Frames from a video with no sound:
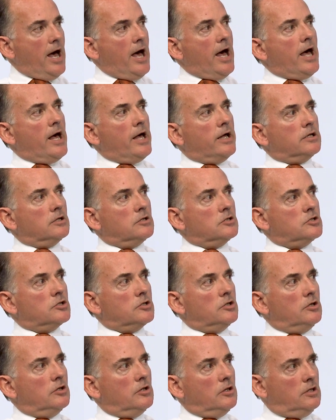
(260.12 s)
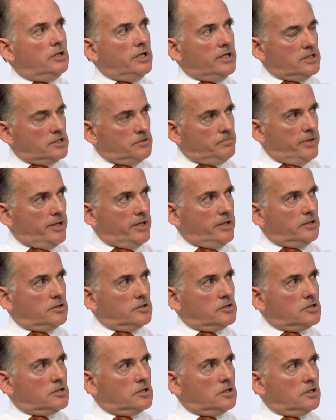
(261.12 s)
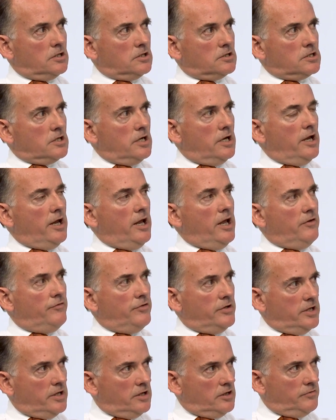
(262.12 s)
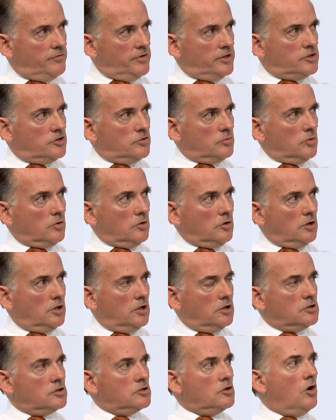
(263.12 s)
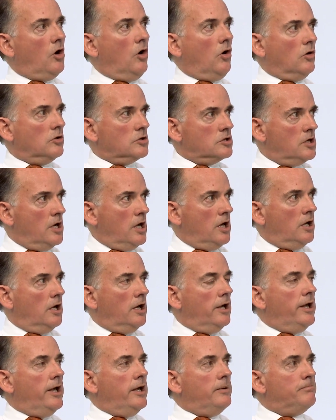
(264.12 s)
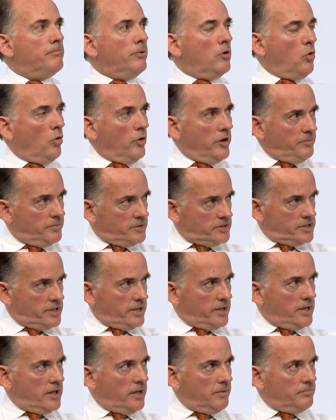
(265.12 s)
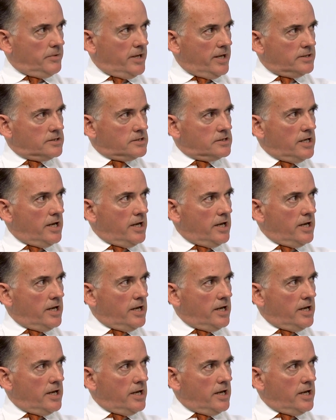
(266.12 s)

And this means that if an individual has got employment income, let's